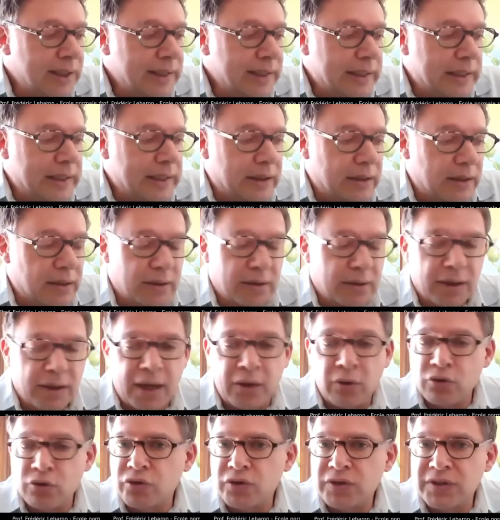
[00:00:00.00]
And
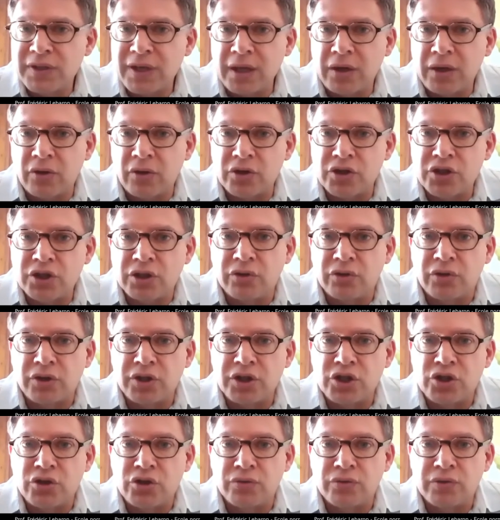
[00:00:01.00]
also psychological
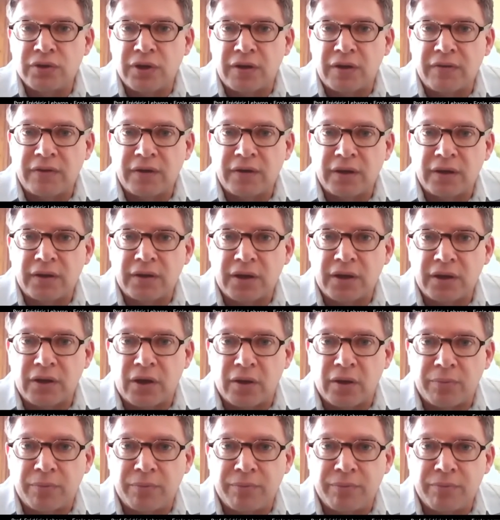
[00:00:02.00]
issues, I think, that are
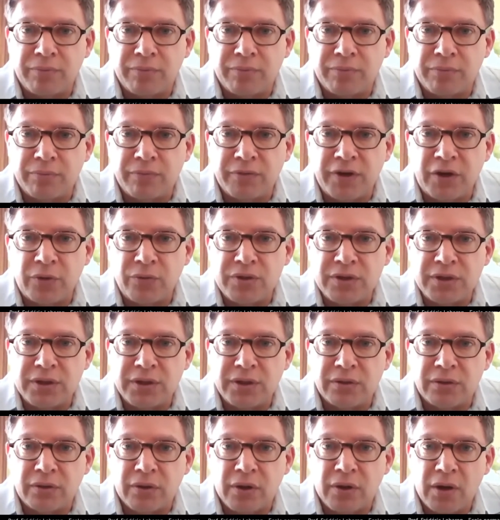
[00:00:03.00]
very
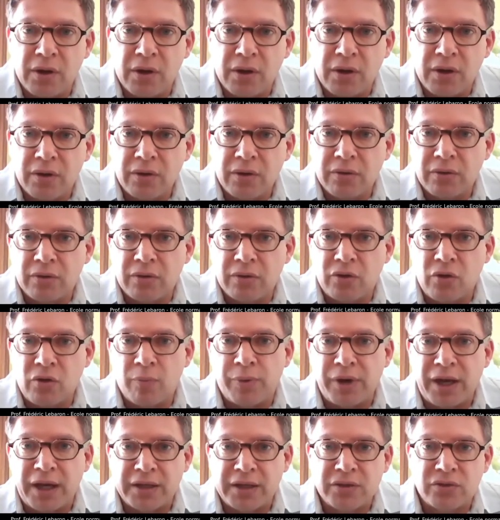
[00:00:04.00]

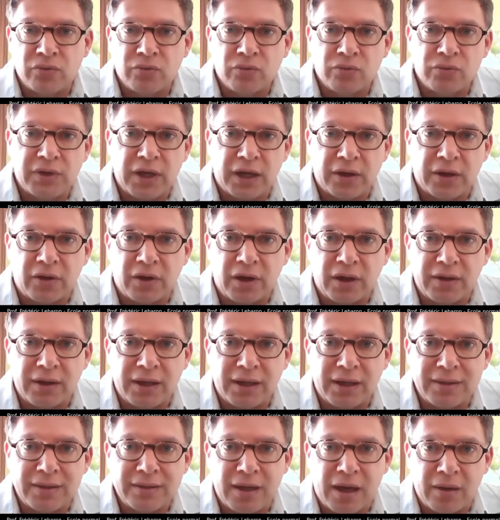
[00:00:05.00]
complex to tackle at that
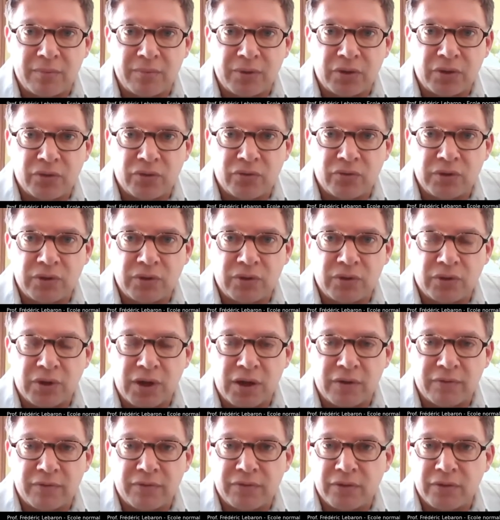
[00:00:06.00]
time, because we don't
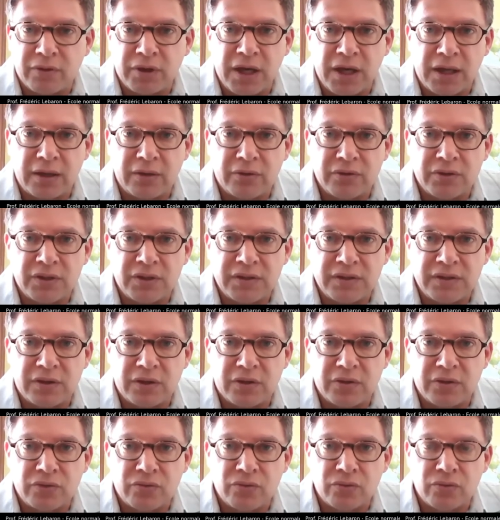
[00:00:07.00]
have, again, the distance
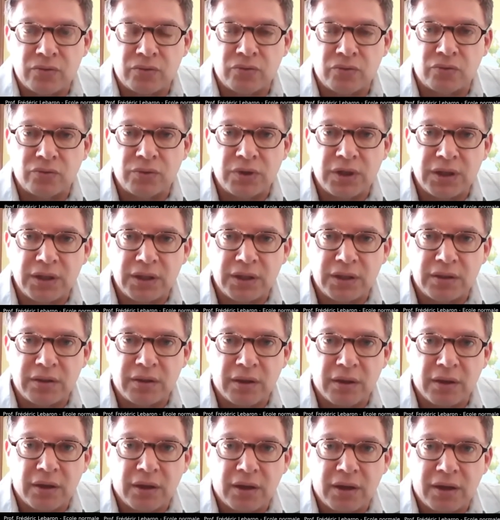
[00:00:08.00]
to really
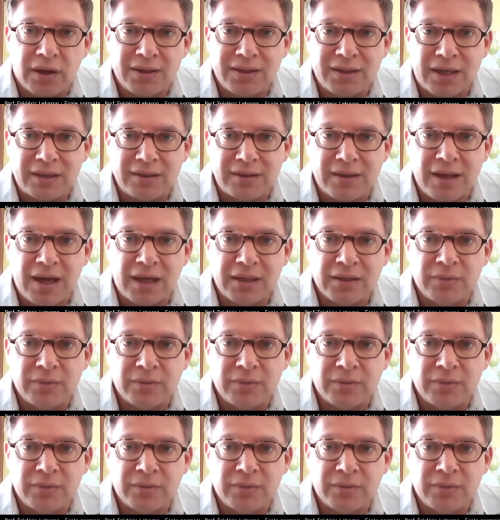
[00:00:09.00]
assess that.